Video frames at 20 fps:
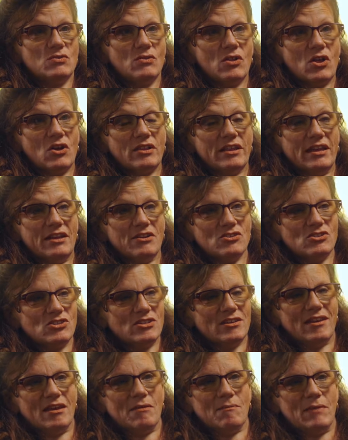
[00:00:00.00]
too long later,
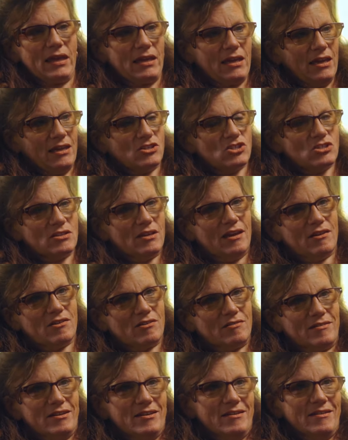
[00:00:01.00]
she came back in. She had
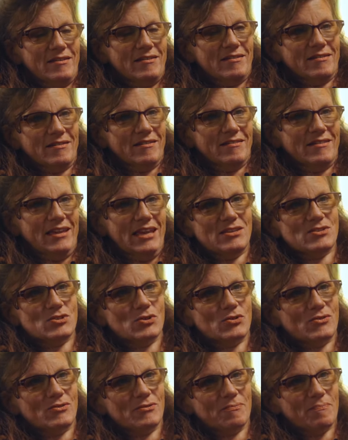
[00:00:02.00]
her
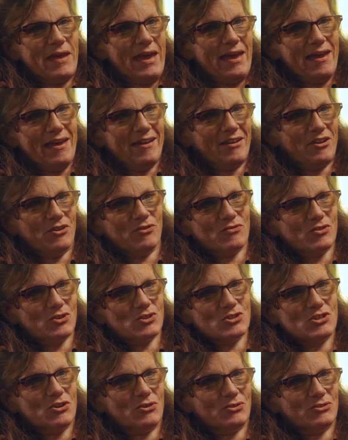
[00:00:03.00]
easel bag over
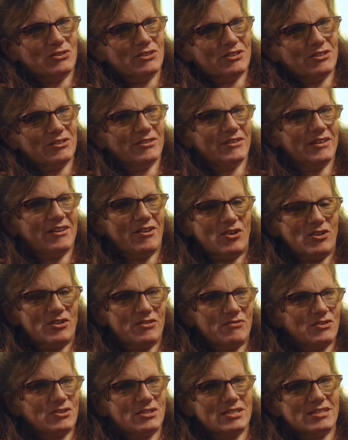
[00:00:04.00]
her shoulder and all
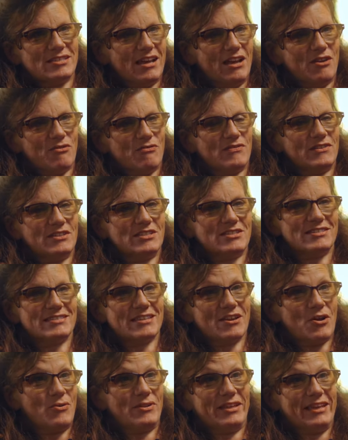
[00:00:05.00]
of her stuff, and
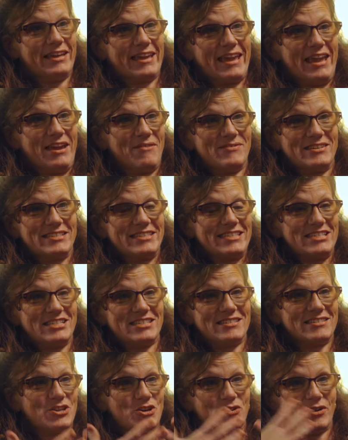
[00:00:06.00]
she's holding a canvas and
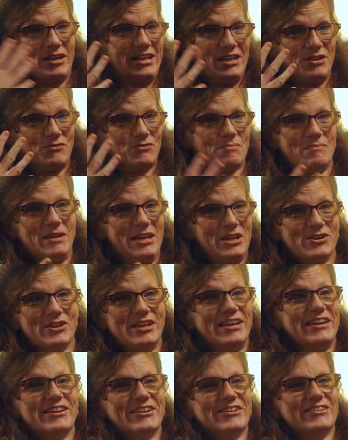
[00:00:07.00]
she's grinning from ear
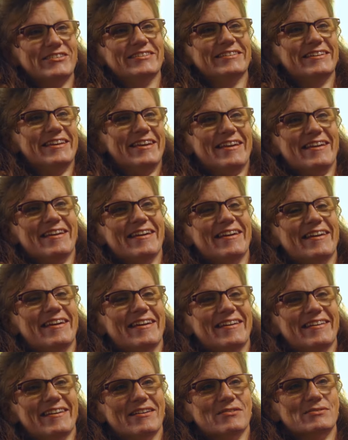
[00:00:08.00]
to ear.
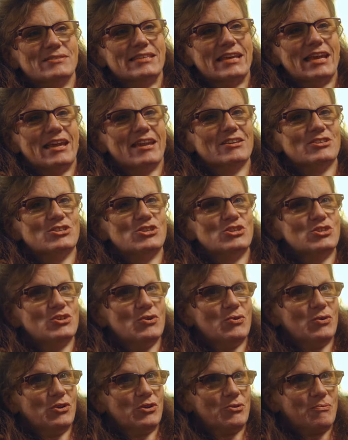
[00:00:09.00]
And I was like,
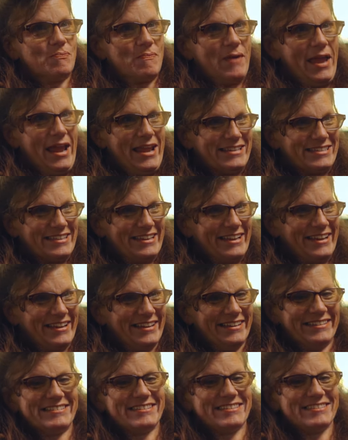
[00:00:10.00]
So you're
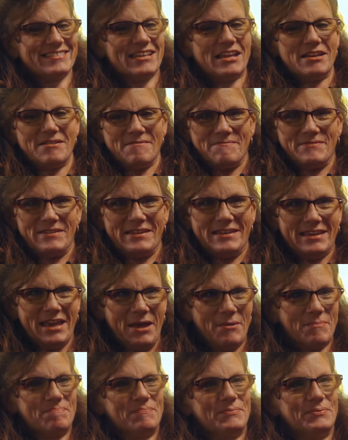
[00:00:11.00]
painting? And she said,
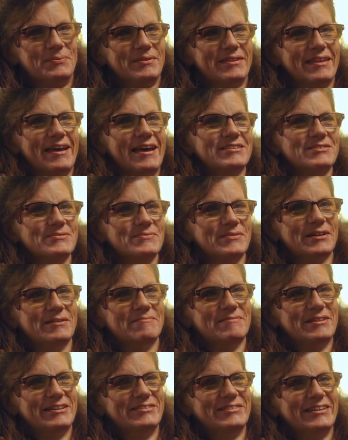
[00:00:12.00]
Yep, that's what
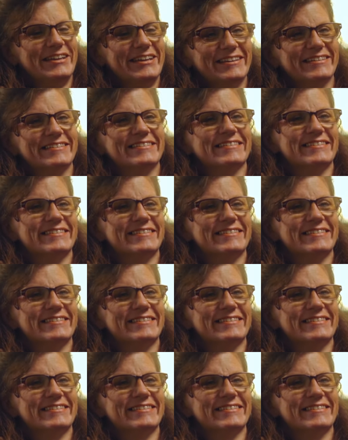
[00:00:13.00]
I'm doing.